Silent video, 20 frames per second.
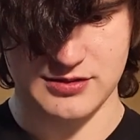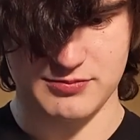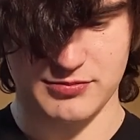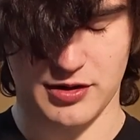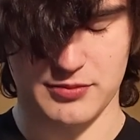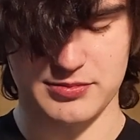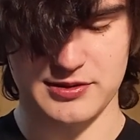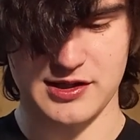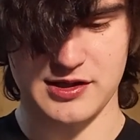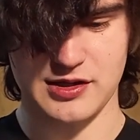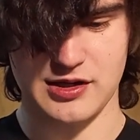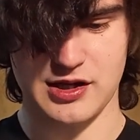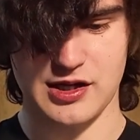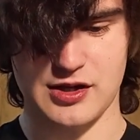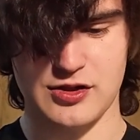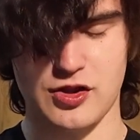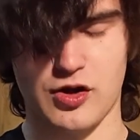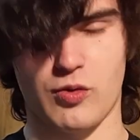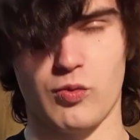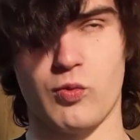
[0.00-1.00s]
Probably
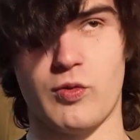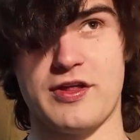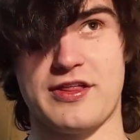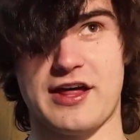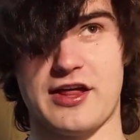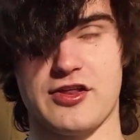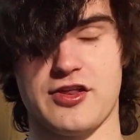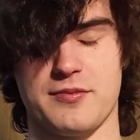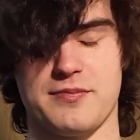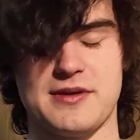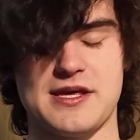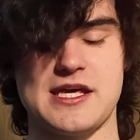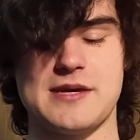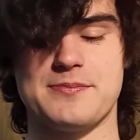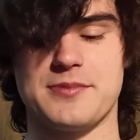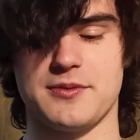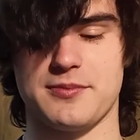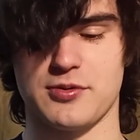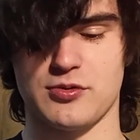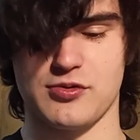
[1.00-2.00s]
not with other
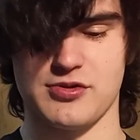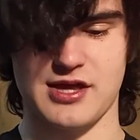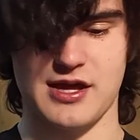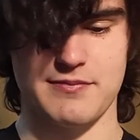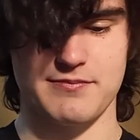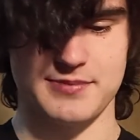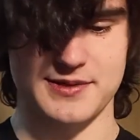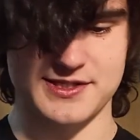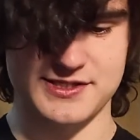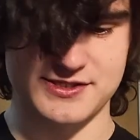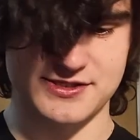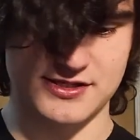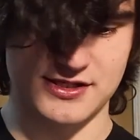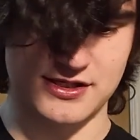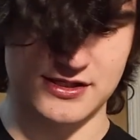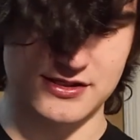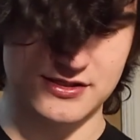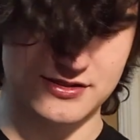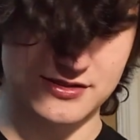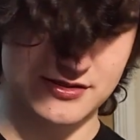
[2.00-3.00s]
people, but with
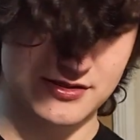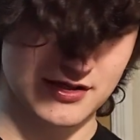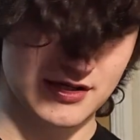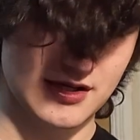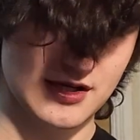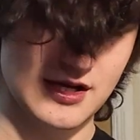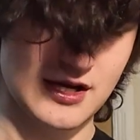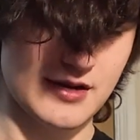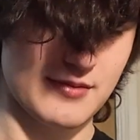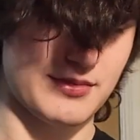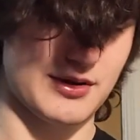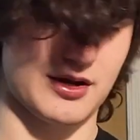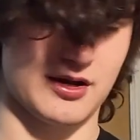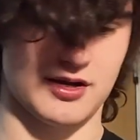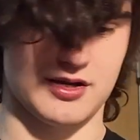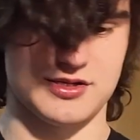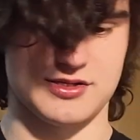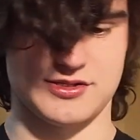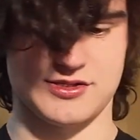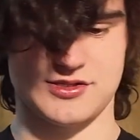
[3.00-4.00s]
NPCs,
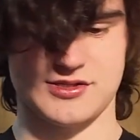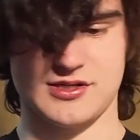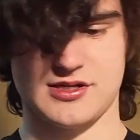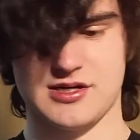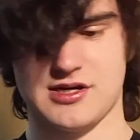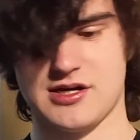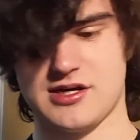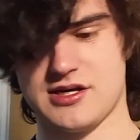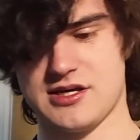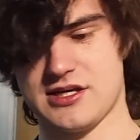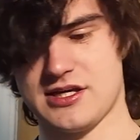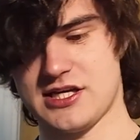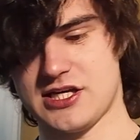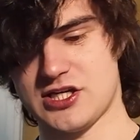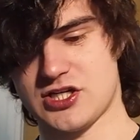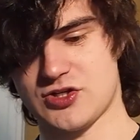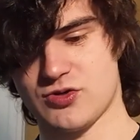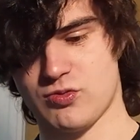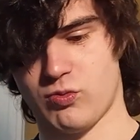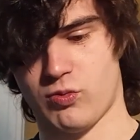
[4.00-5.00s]
because
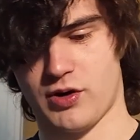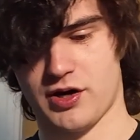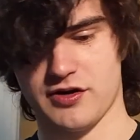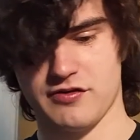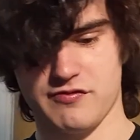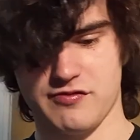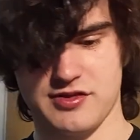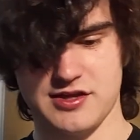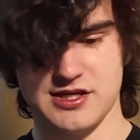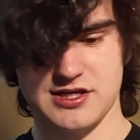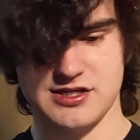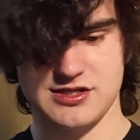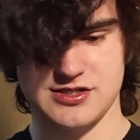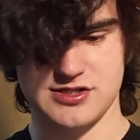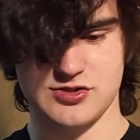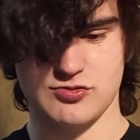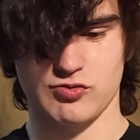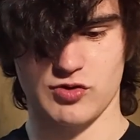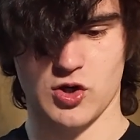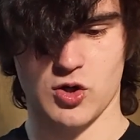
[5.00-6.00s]
each one of
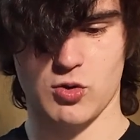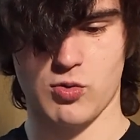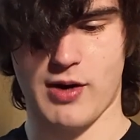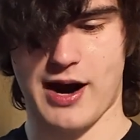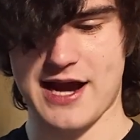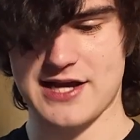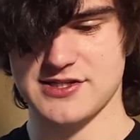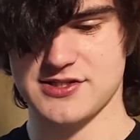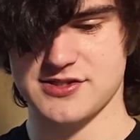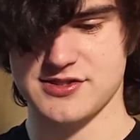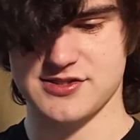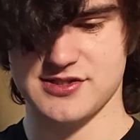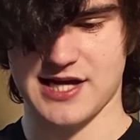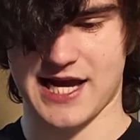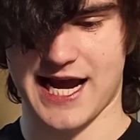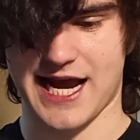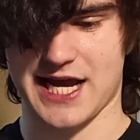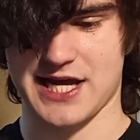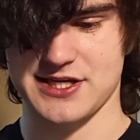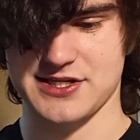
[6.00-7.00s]
these requests
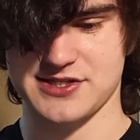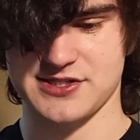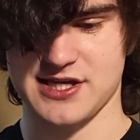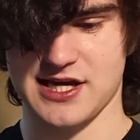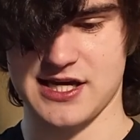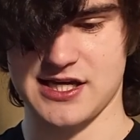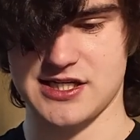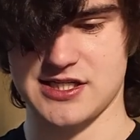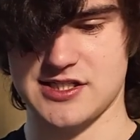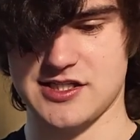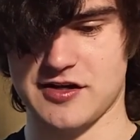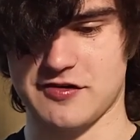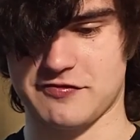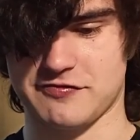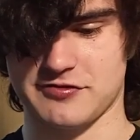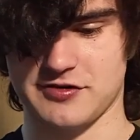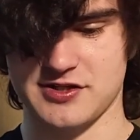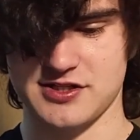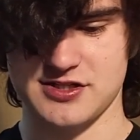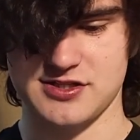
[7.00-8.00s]
has a
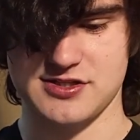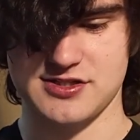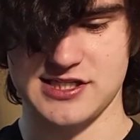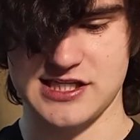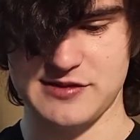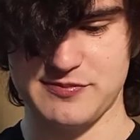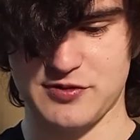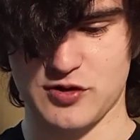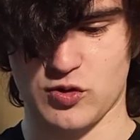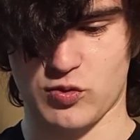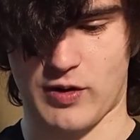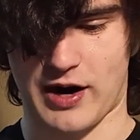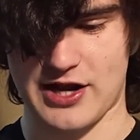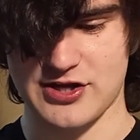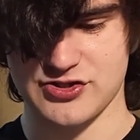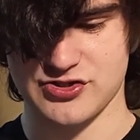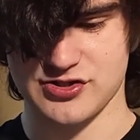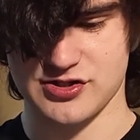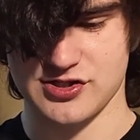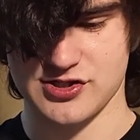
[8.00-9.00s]
different deep
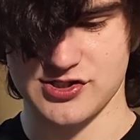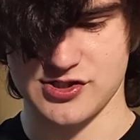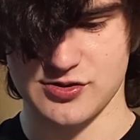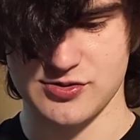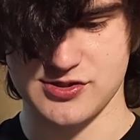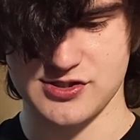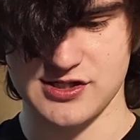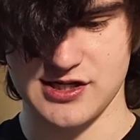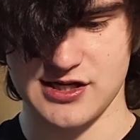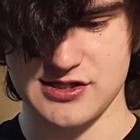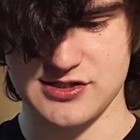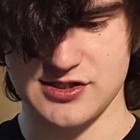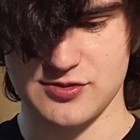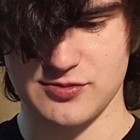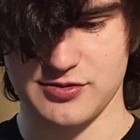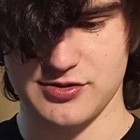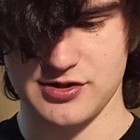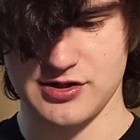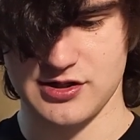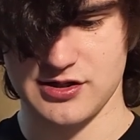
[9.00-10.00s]
question associated
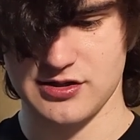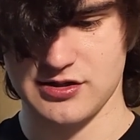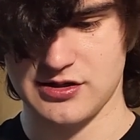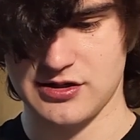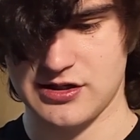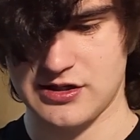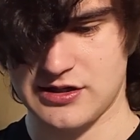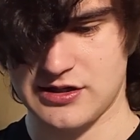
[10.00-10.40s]
with it.